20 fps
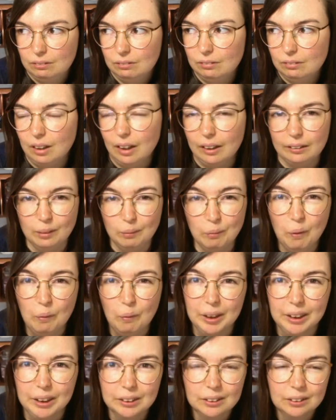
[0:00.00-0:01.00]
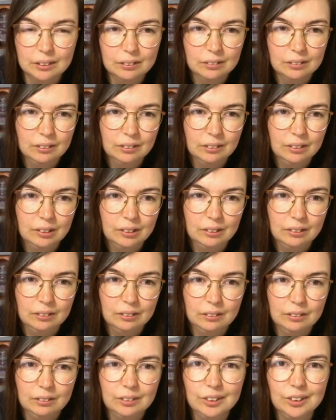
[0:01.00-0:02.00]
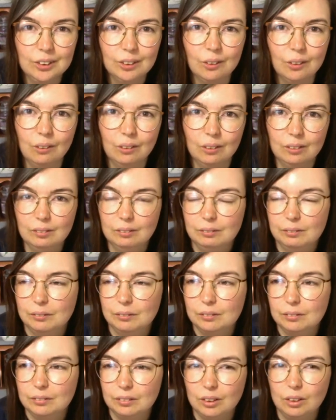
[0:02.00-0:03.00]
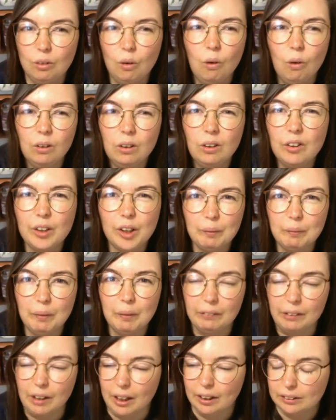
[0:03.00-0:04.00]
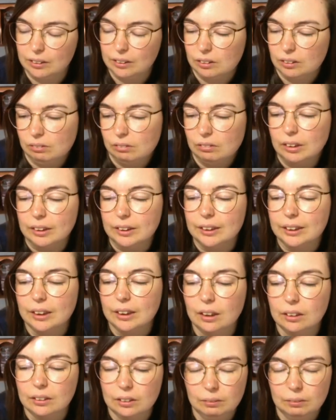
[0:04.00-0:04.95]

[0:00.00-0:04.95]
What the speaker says: at the moment. So go learn about that instead.